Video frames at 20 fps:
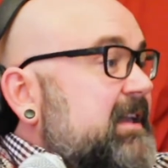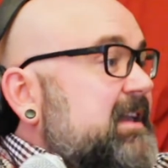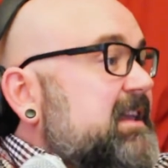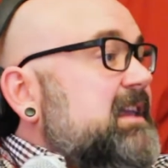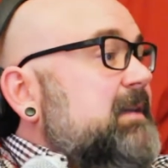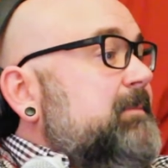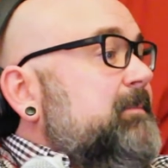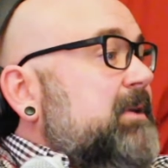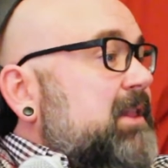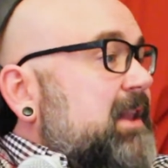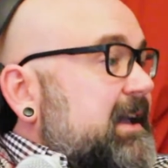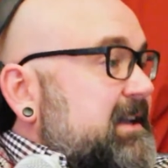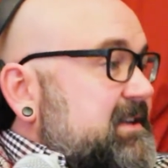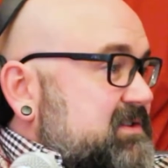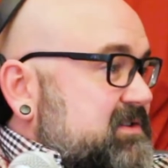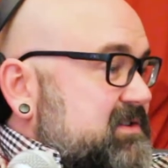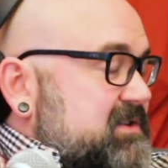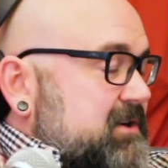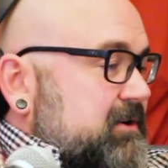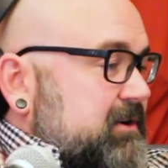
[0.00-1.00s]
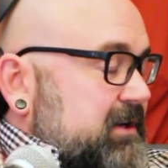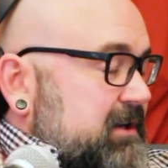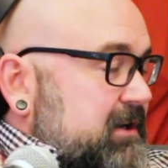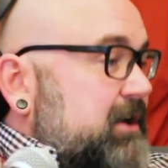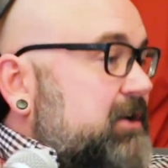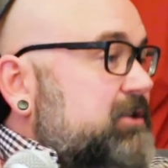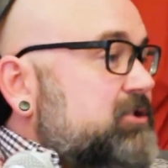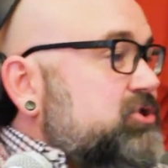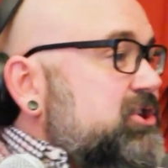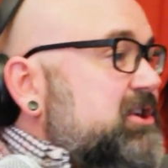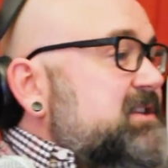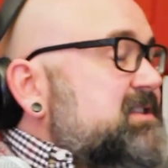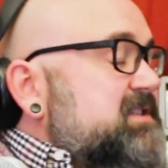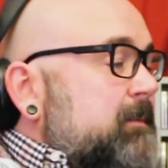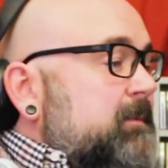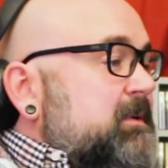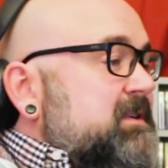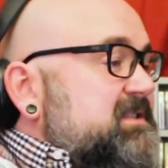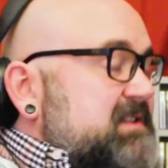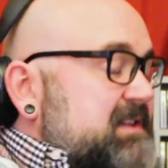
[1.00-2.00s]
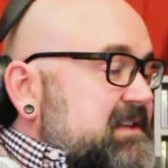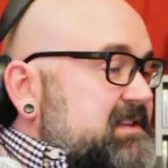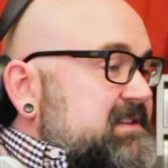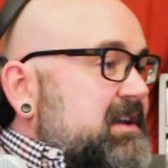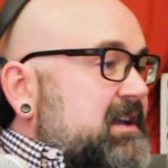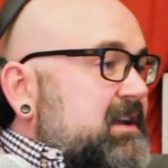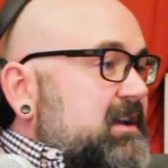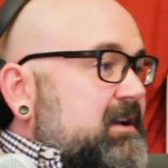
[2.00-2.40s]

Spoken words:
that he molests her, and she's almost this